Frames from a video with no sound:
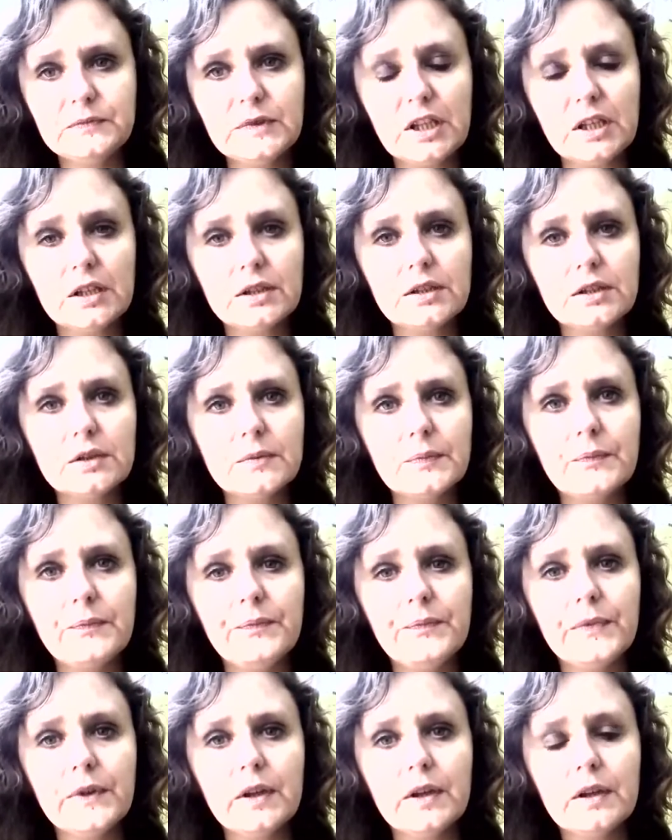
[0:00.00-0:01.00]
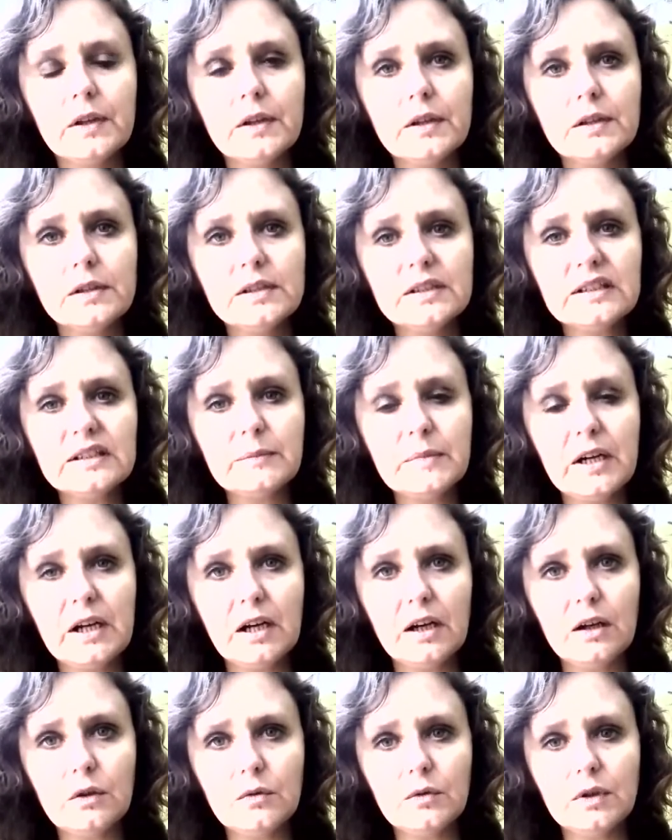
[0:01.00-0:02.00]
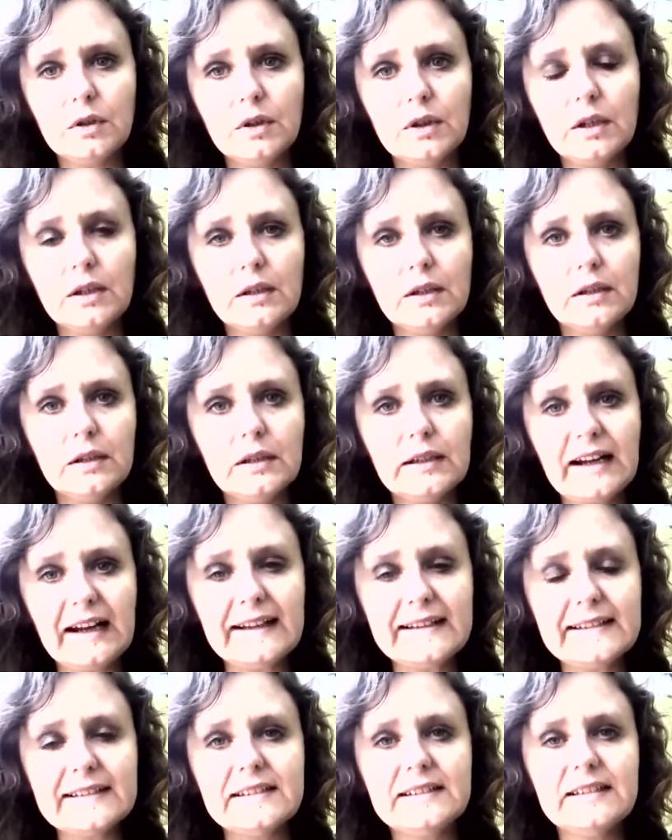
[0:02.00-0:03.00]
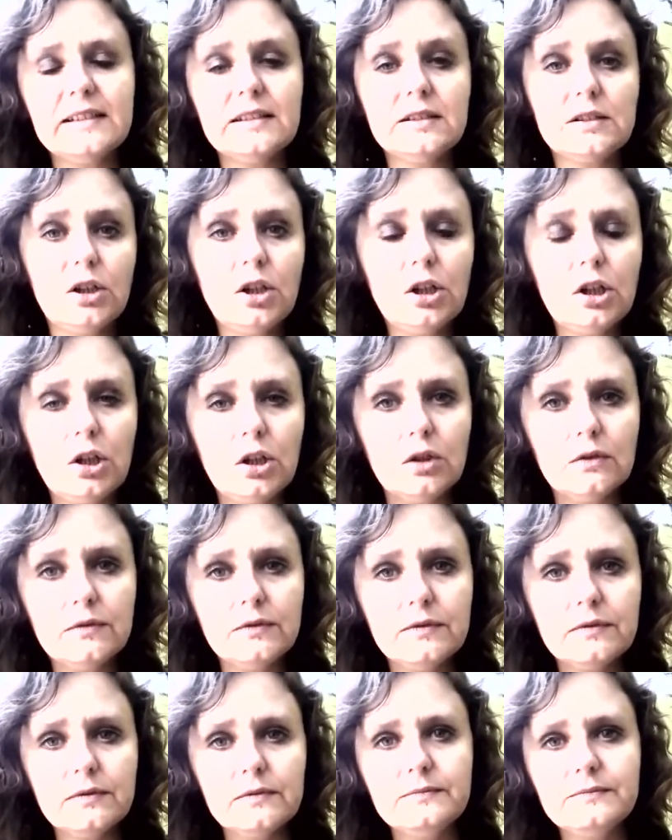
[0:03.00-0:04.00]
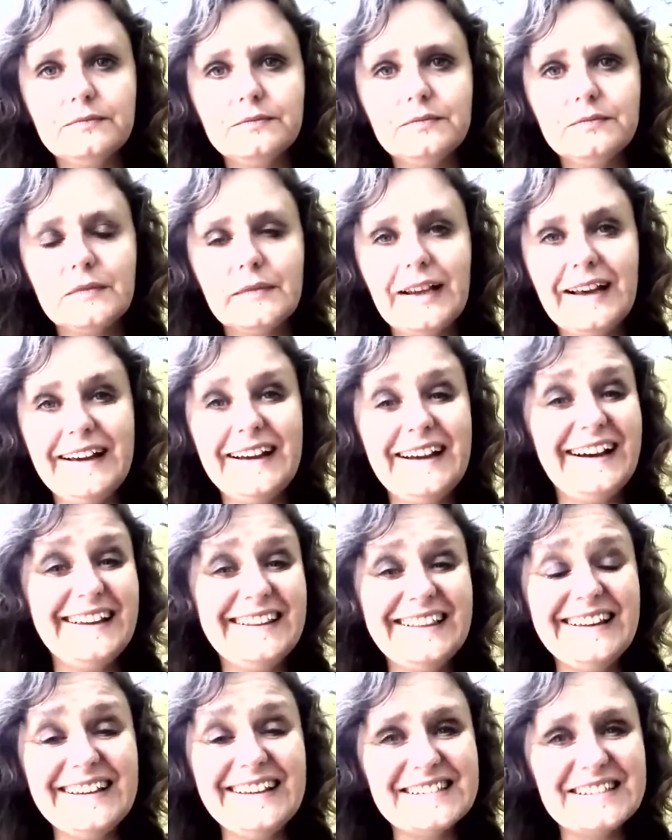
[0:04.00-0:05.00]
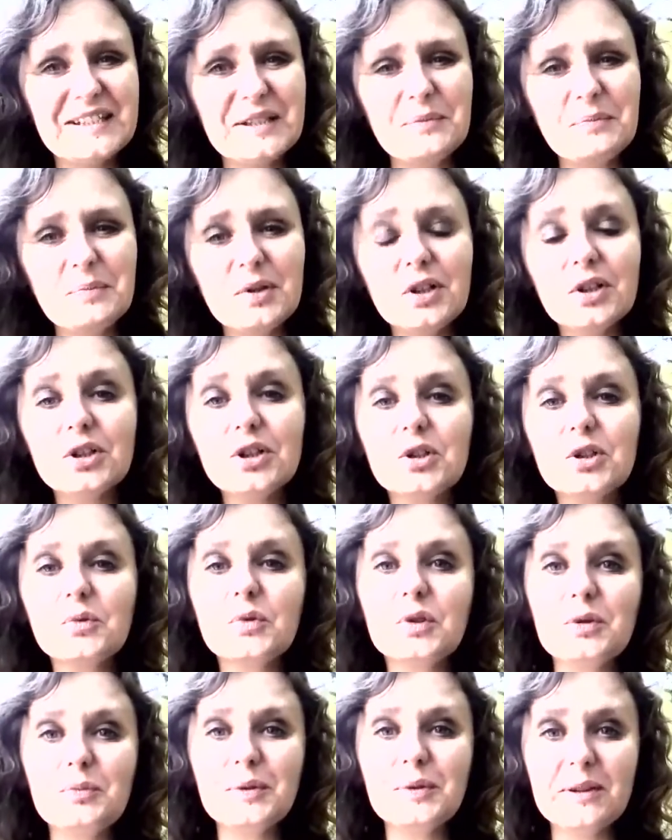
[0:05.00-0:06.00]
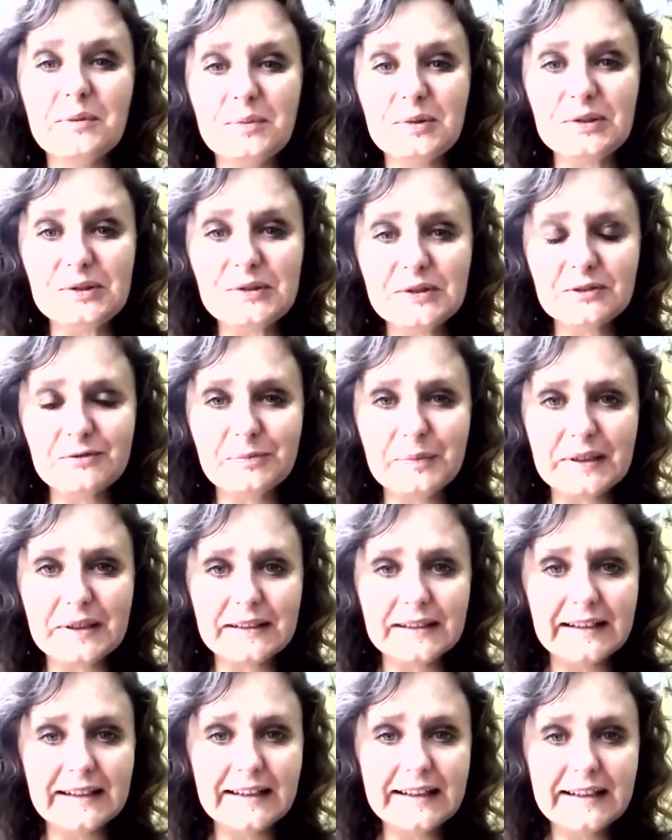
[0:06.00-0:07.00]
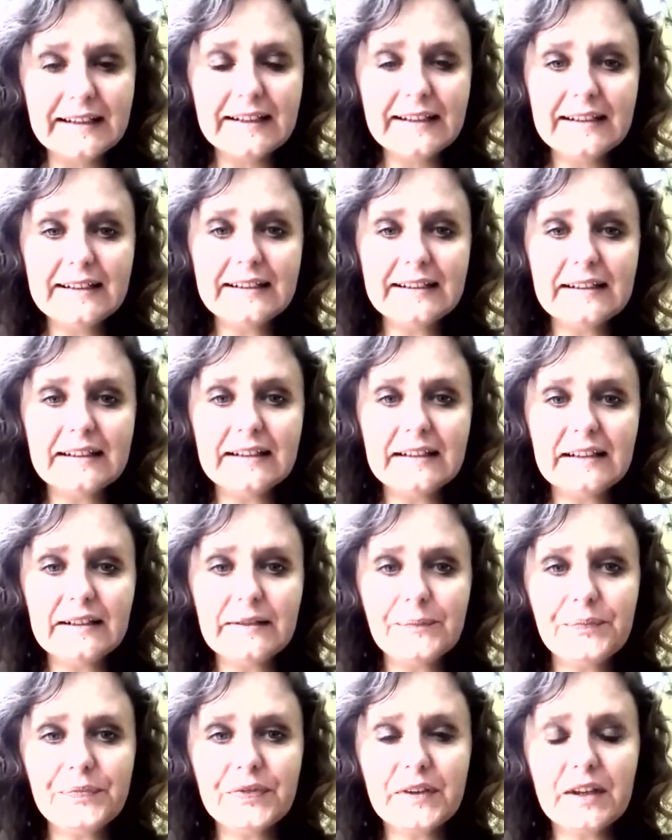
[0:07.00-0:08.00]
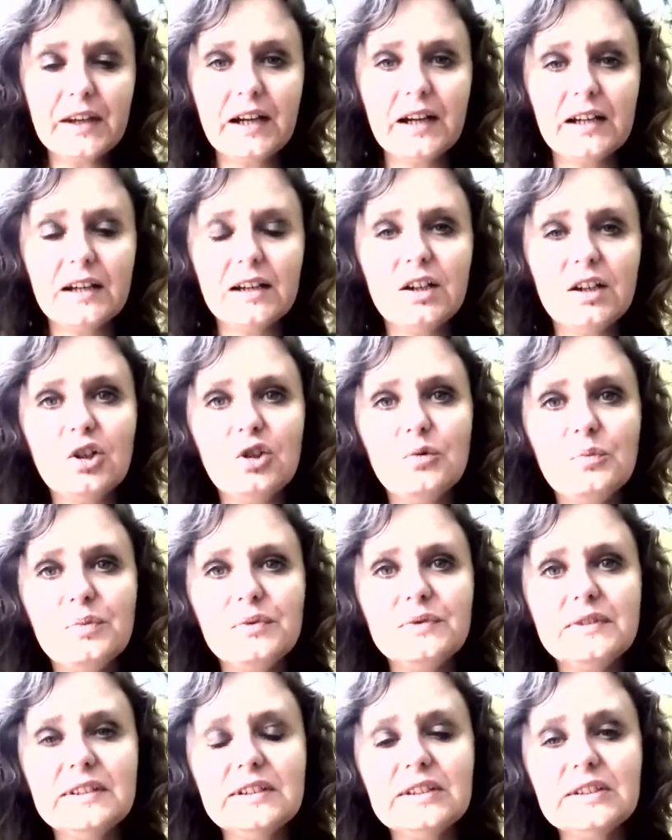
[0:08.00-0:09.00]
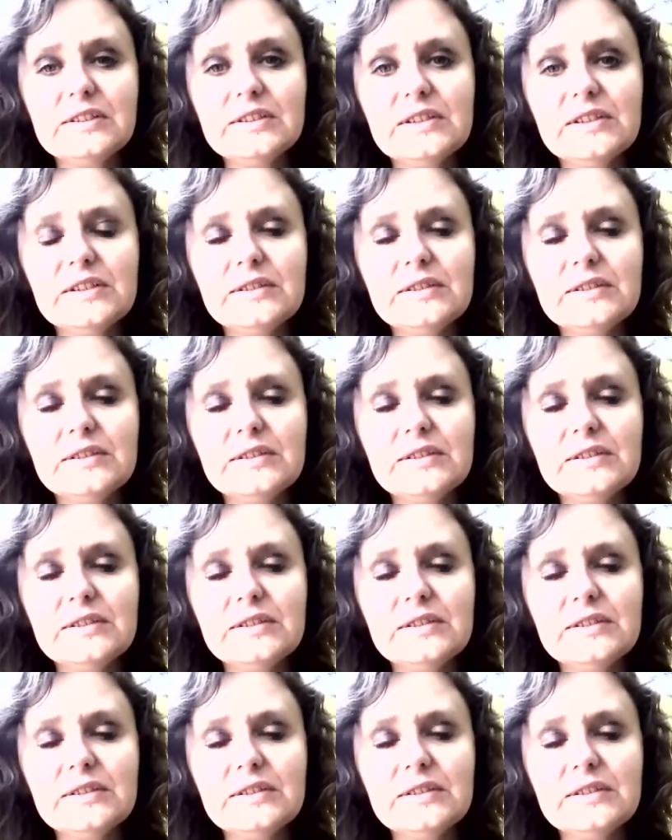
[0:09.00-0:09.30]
that somehow cuts that off, unless the employer will be abusive, but I hope not.